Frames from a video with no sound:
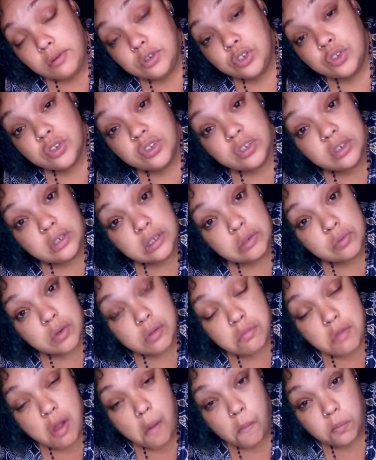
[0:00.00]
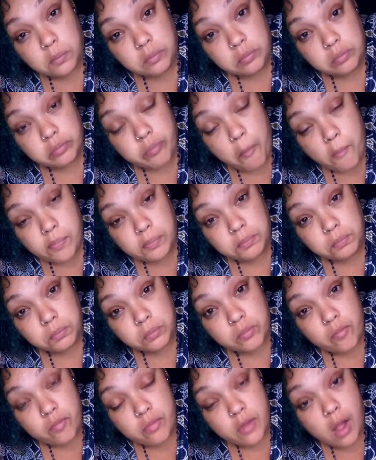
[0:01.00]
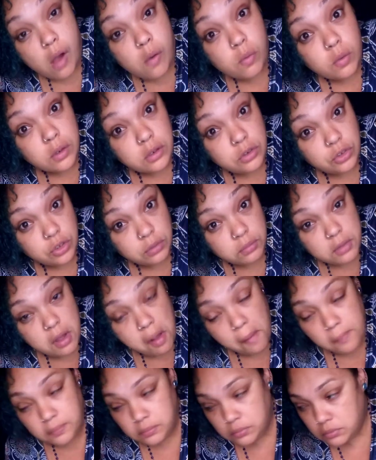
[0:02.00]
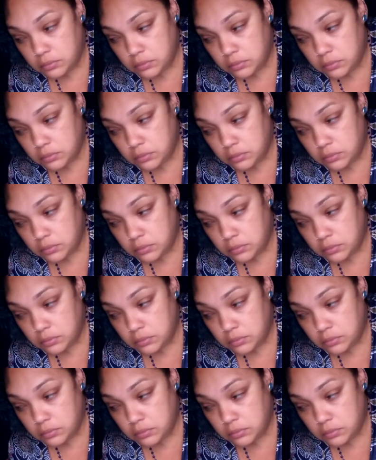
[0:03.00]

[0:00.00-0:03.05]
she was sitting with me and watching me.